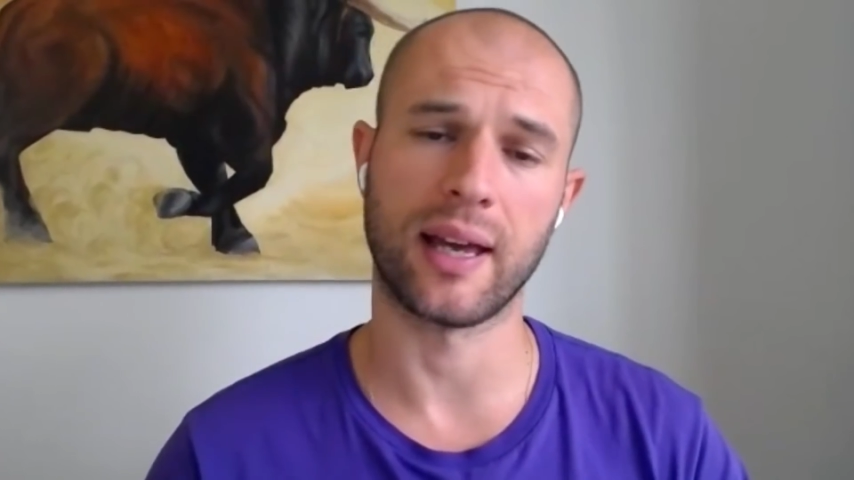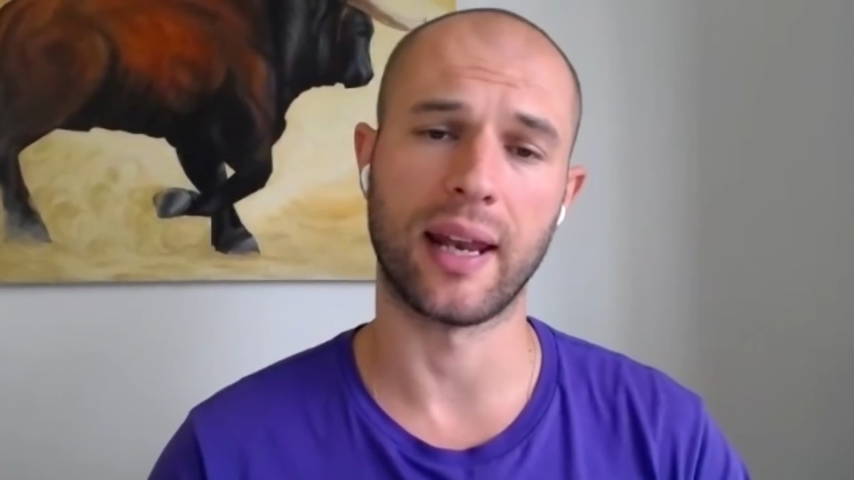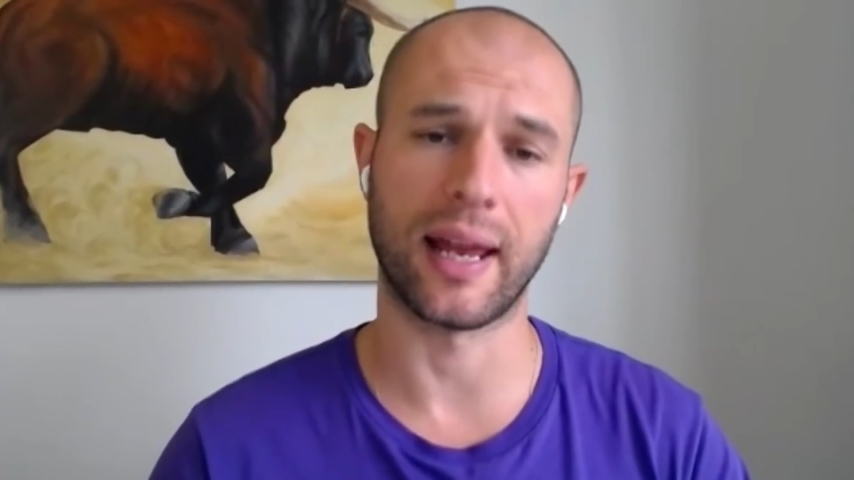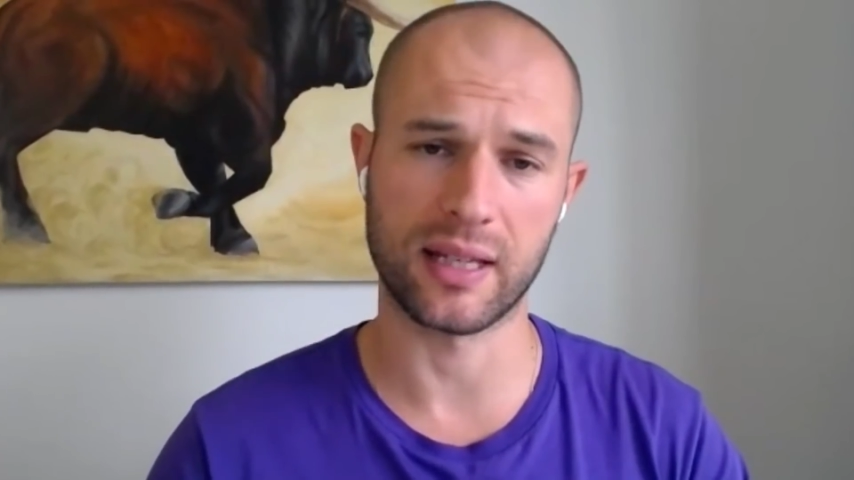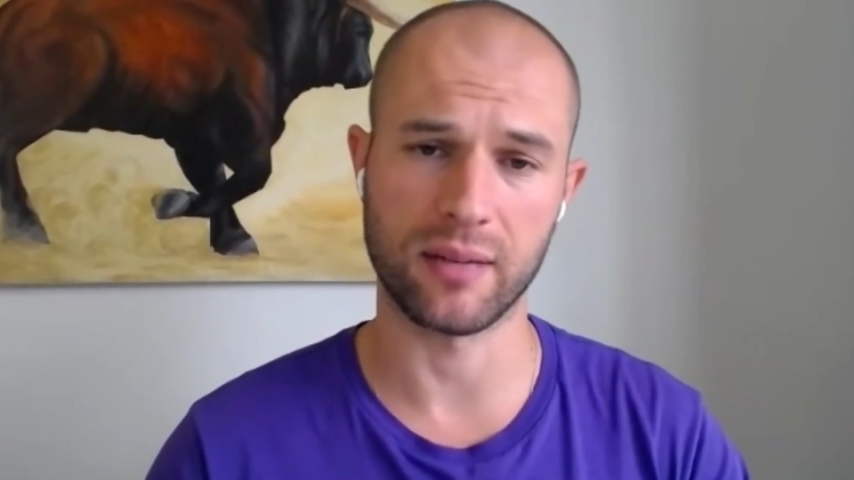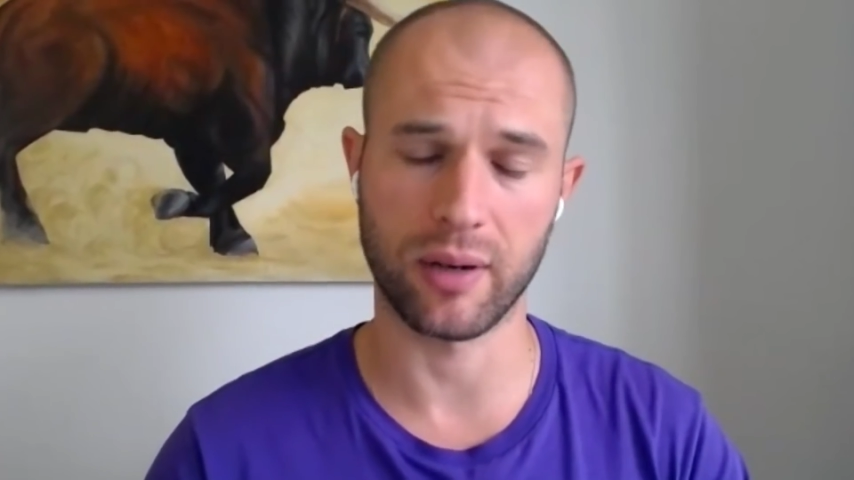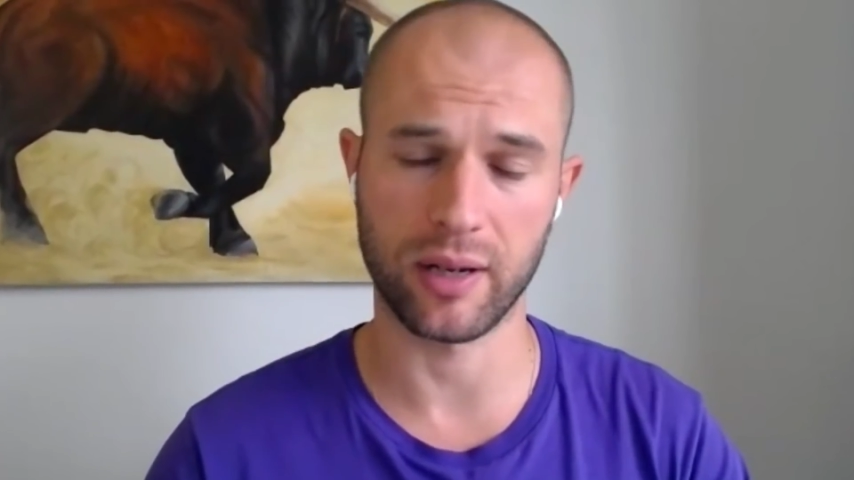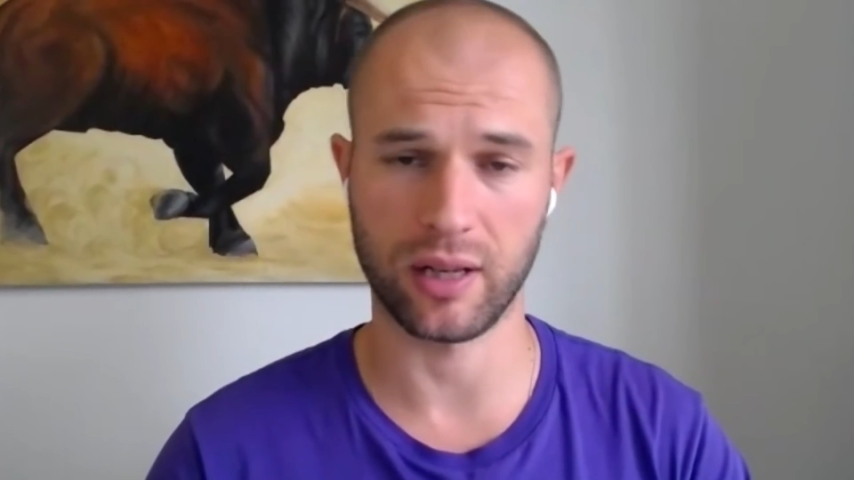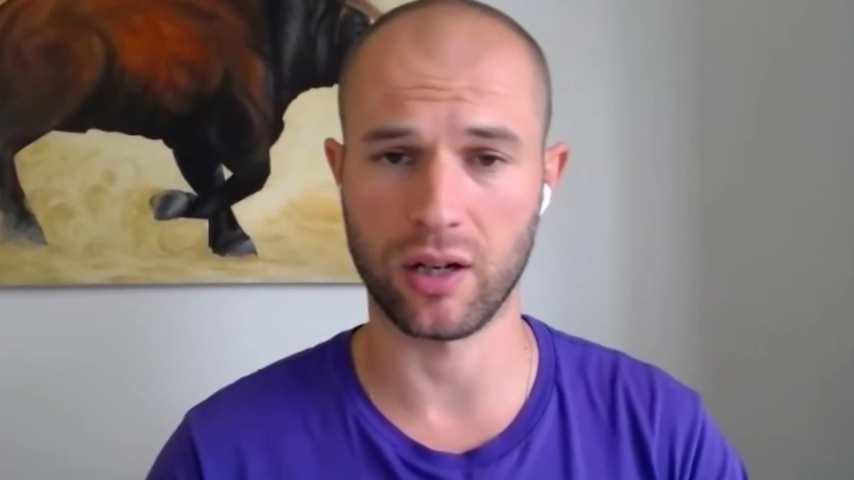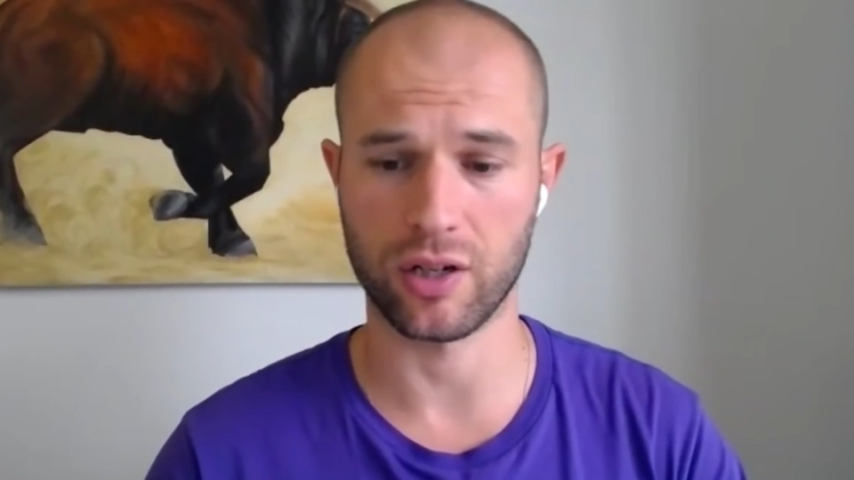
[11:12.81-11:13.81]
and
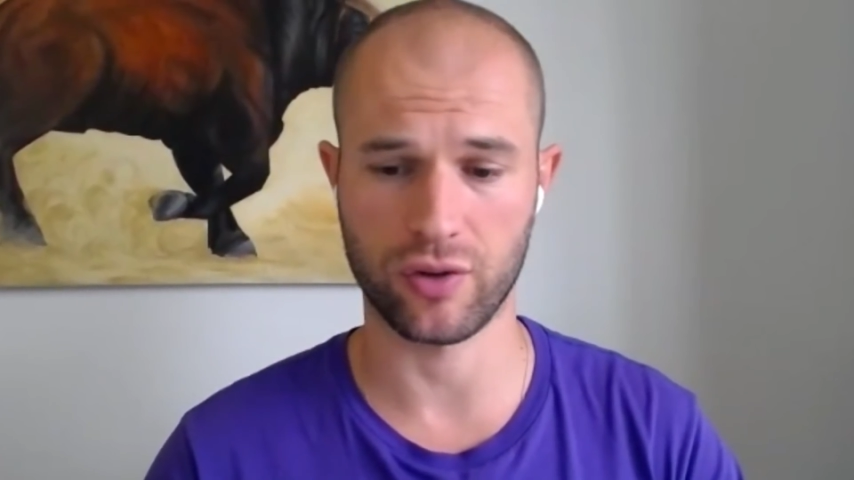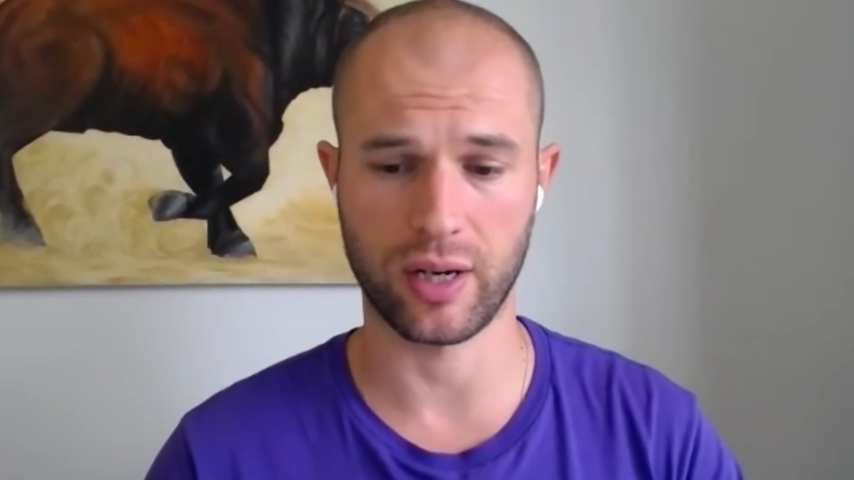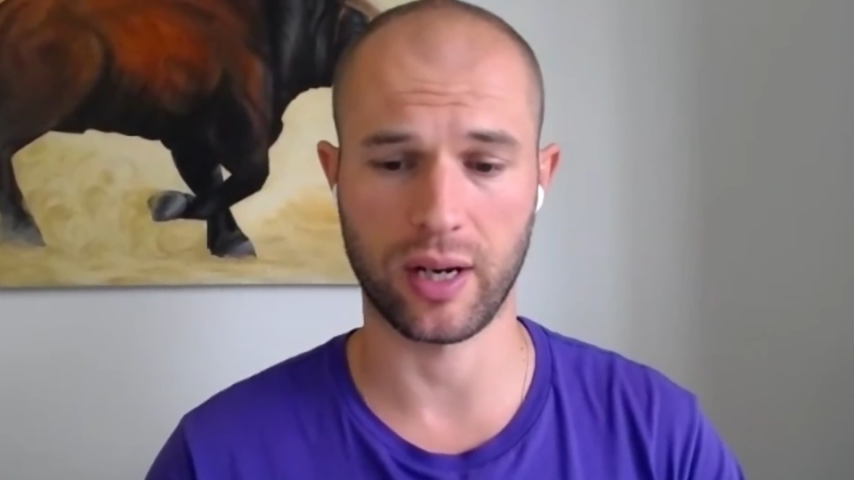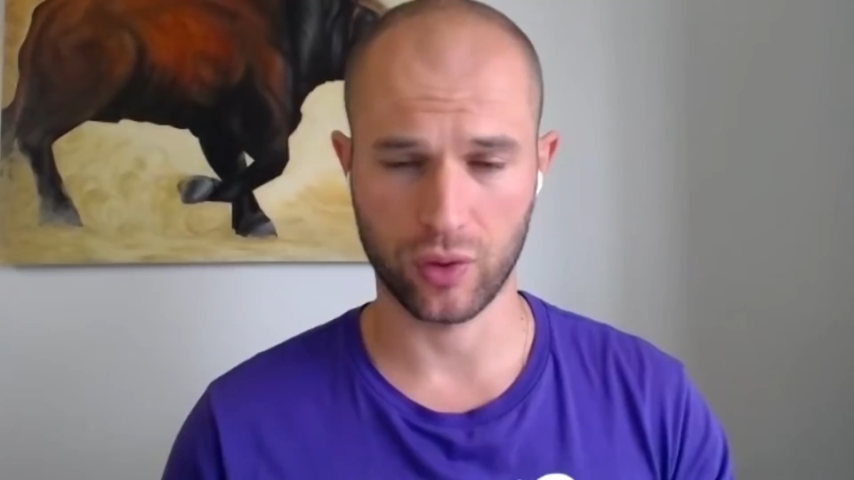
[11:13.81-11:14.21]
anti-money laundering